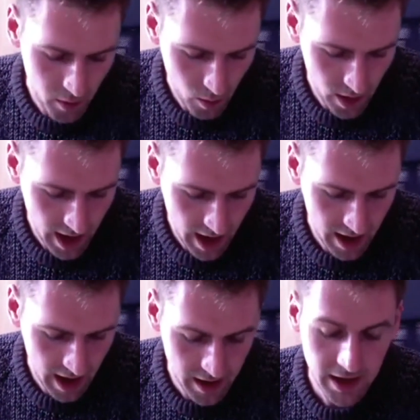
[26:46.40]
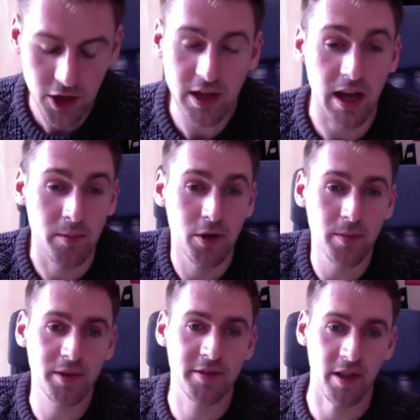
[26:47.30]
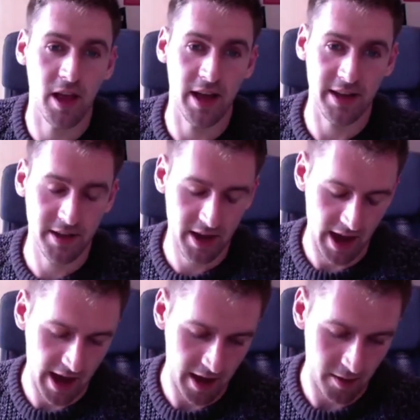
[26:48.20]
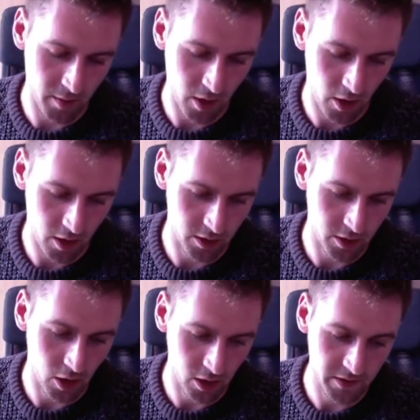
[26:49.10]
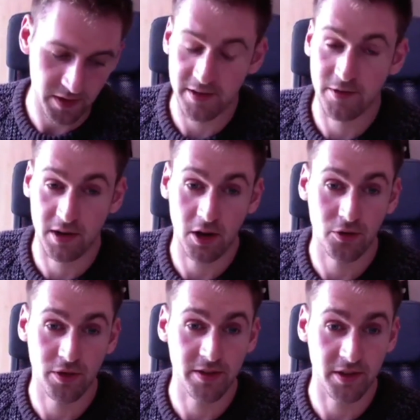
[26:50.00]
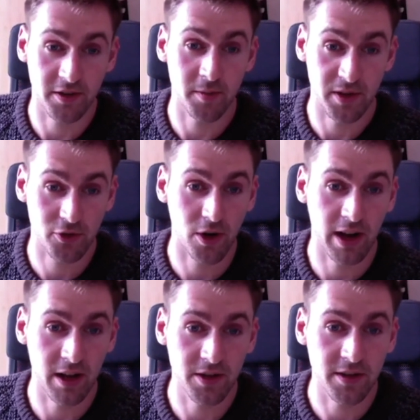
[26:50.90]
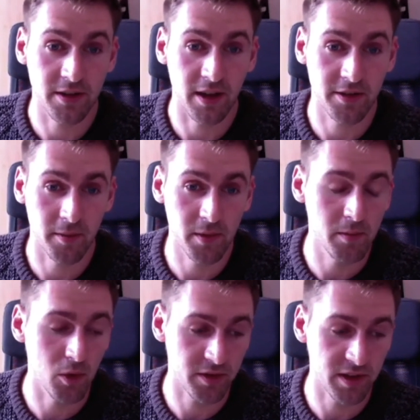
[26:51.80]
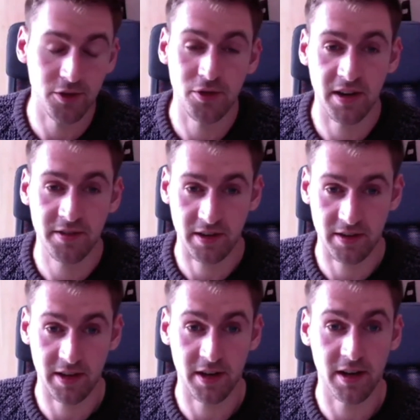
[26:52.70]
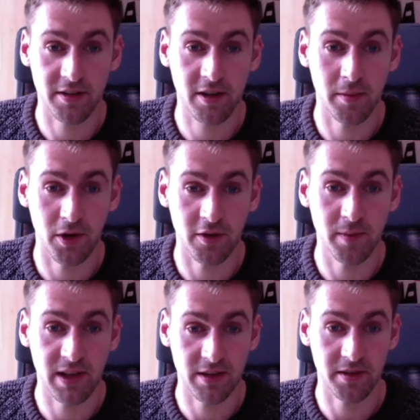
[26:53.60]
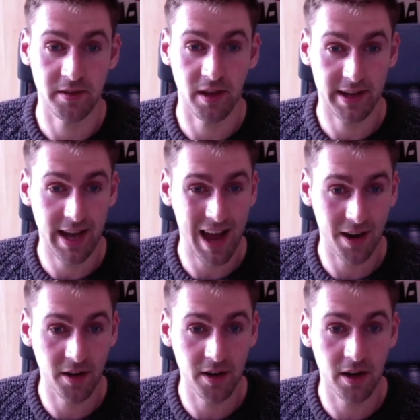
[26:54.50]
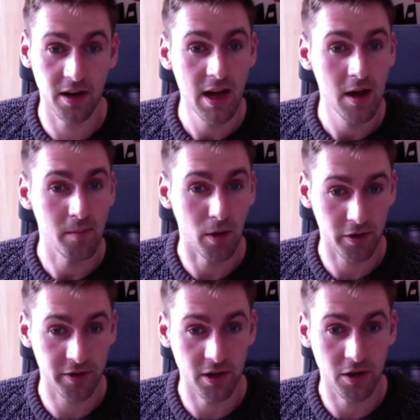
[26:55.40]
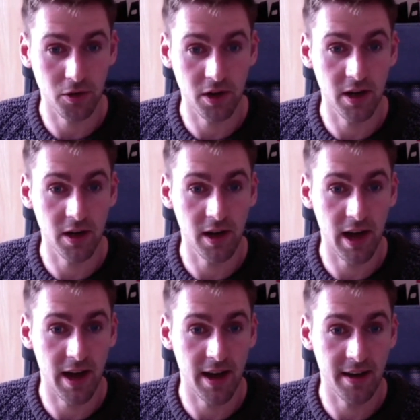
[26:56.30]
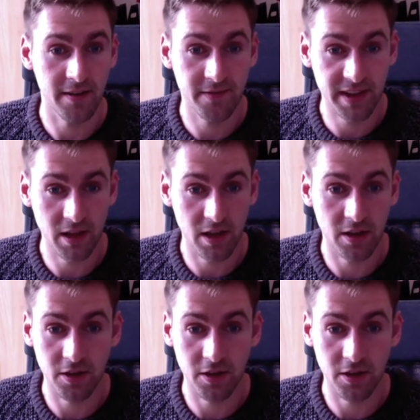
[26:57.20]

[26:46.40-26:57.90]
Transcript: Well, I'll put up a slide on all of the different countries that it's been trialed in, and some of the most interesting data has come out of places like Canada, Barcelona, Finland.